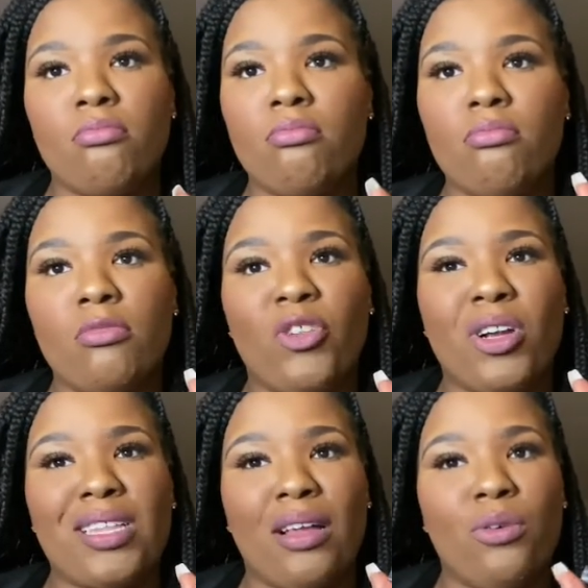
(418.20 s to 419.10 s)
far
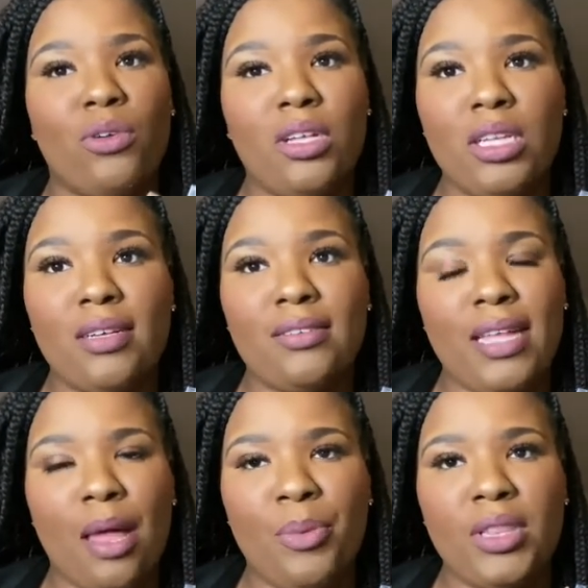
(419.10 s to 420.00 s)
as like oiling your
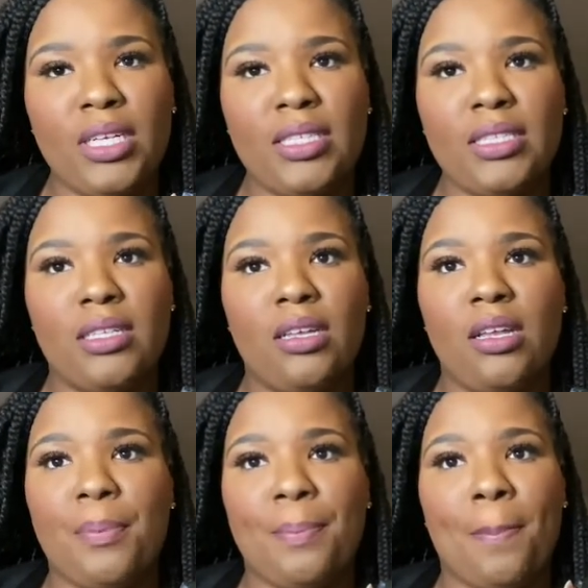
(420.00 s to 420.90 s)
scalp with this,
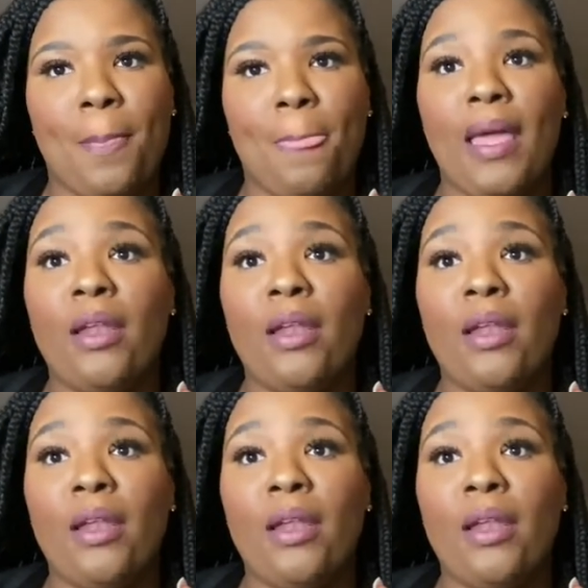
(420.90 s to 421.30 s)
I don't